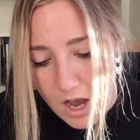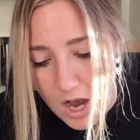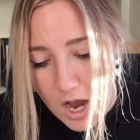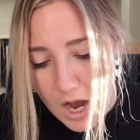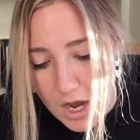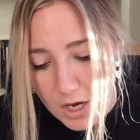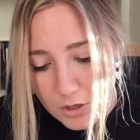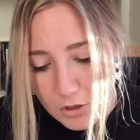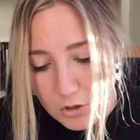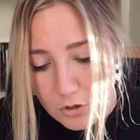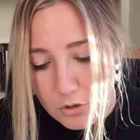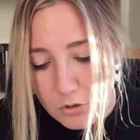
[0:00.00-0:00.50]
I
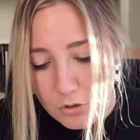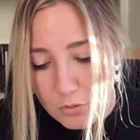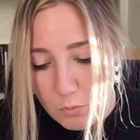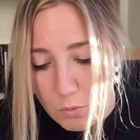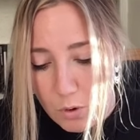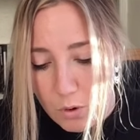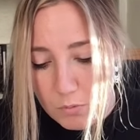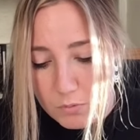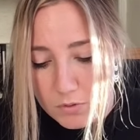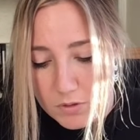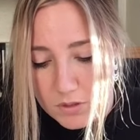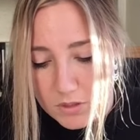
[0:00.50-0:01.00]
knew
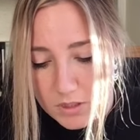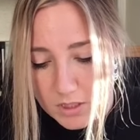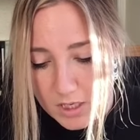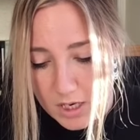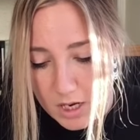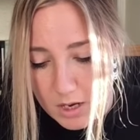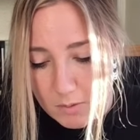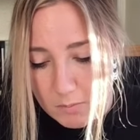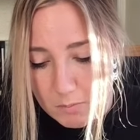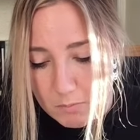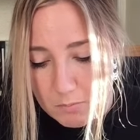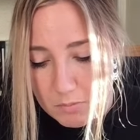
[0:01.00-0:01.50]
what was to
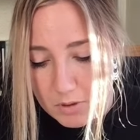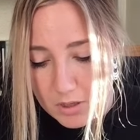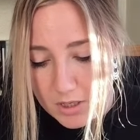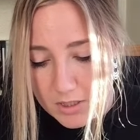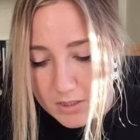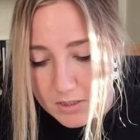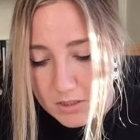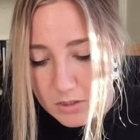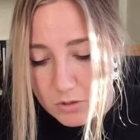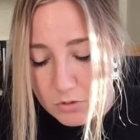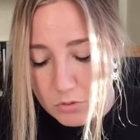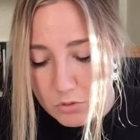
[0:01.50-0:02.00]
come, but I
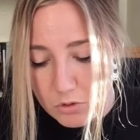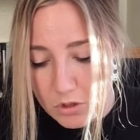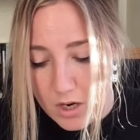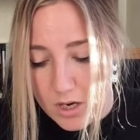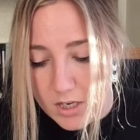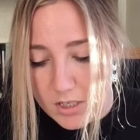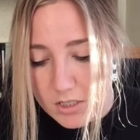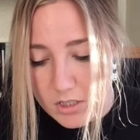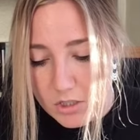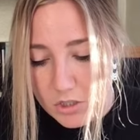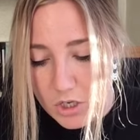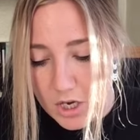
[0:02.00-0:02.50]
still
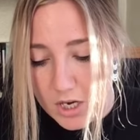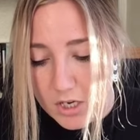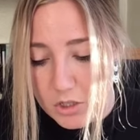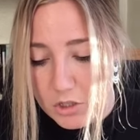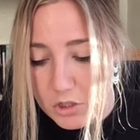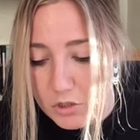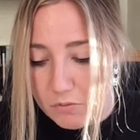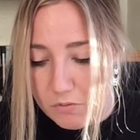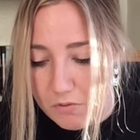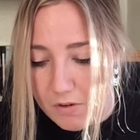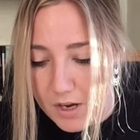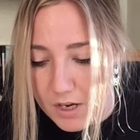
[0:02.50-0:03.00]
tried to change
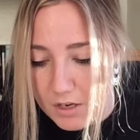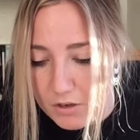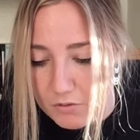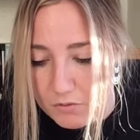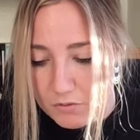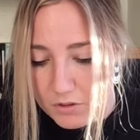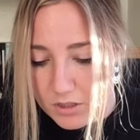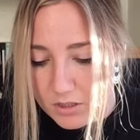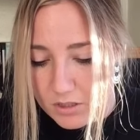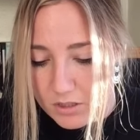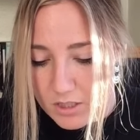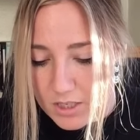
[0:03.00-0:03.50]
the fate of
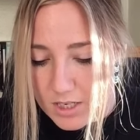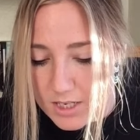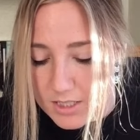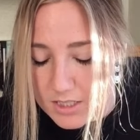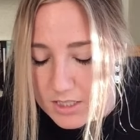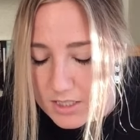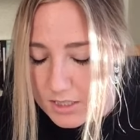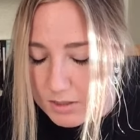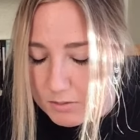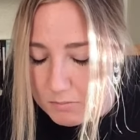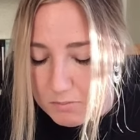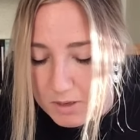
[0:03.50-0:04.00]
it. It
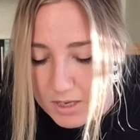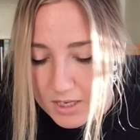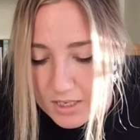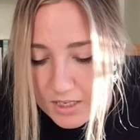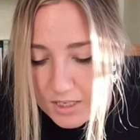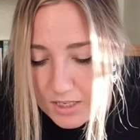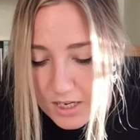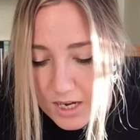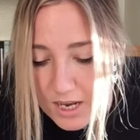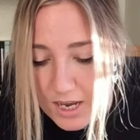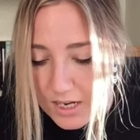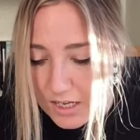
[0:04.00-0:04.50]
didn't make
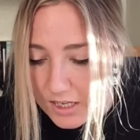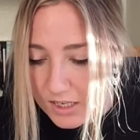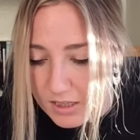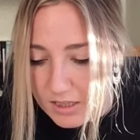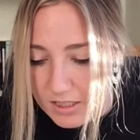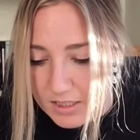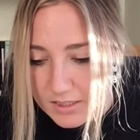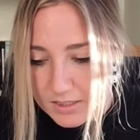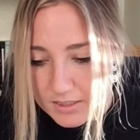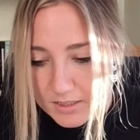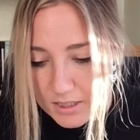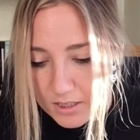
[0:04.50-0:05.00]
it any
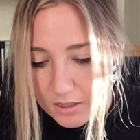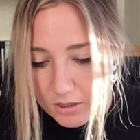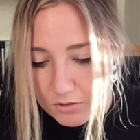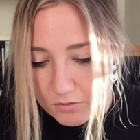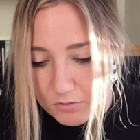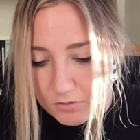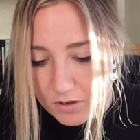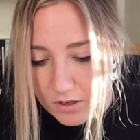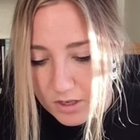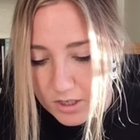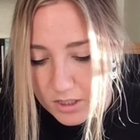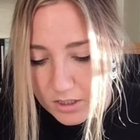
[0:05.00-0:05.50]
less
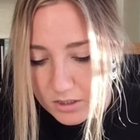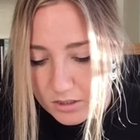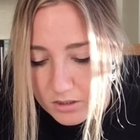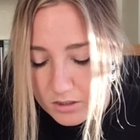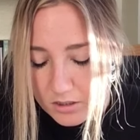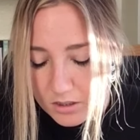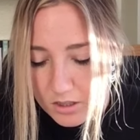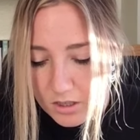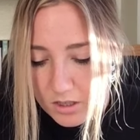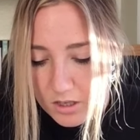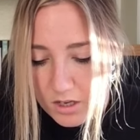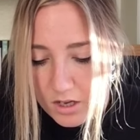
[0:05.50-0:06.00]
terrifying.
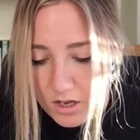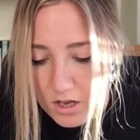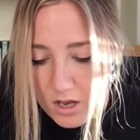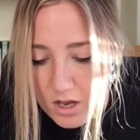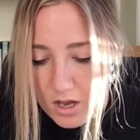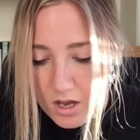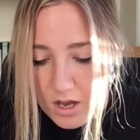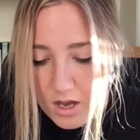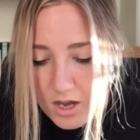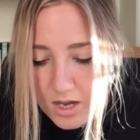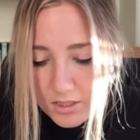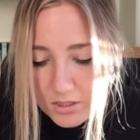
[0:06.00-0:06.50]

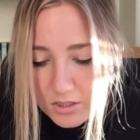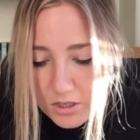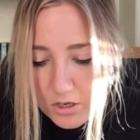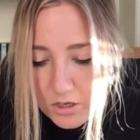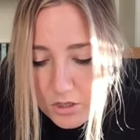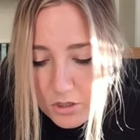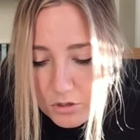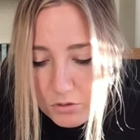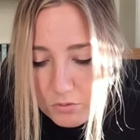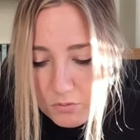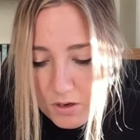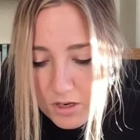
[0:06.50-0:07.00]
I
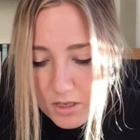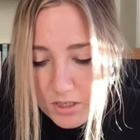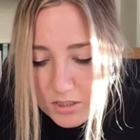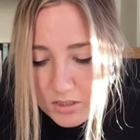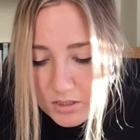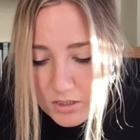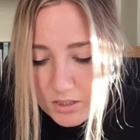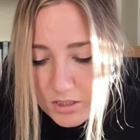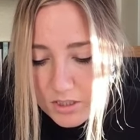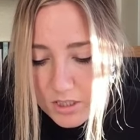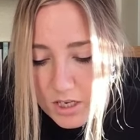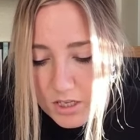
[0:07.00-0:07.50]
turned to run
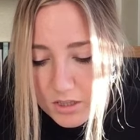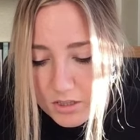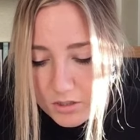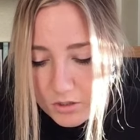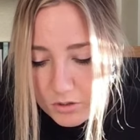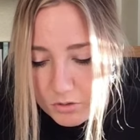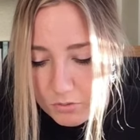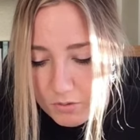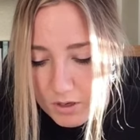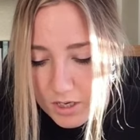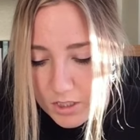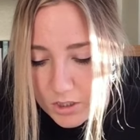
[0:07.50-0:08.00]
into the other
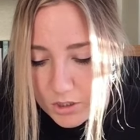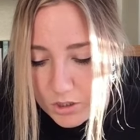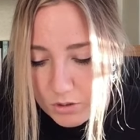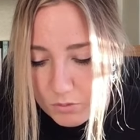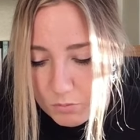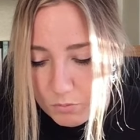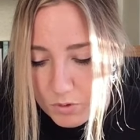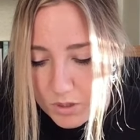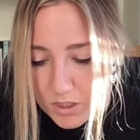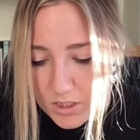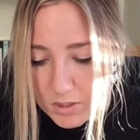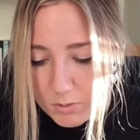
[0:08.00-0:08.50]
direction
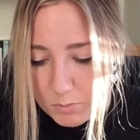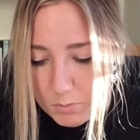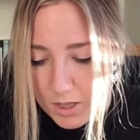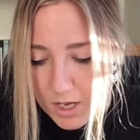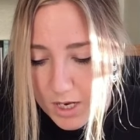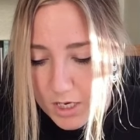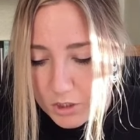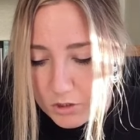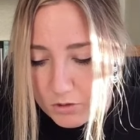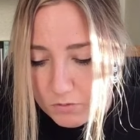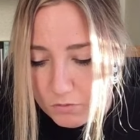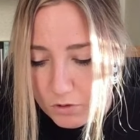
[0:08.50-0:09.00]
when a
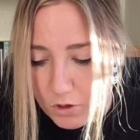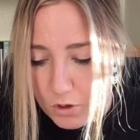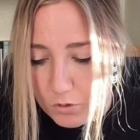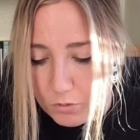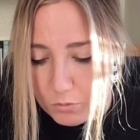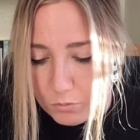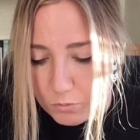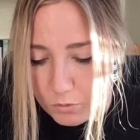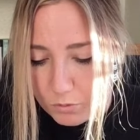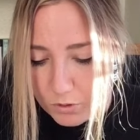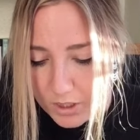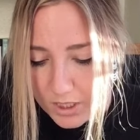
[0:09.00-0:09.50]
splash of cold
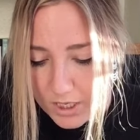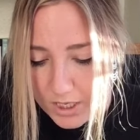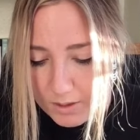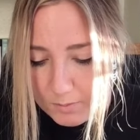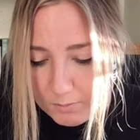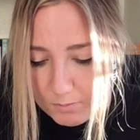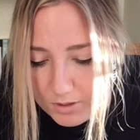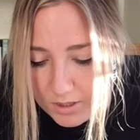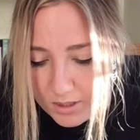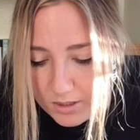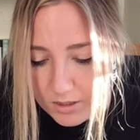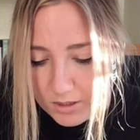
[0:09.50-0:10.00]
water hit
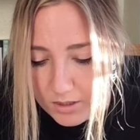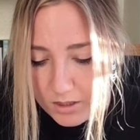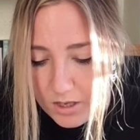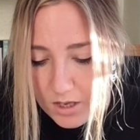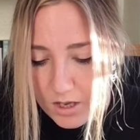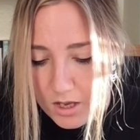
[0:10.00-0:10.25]
me.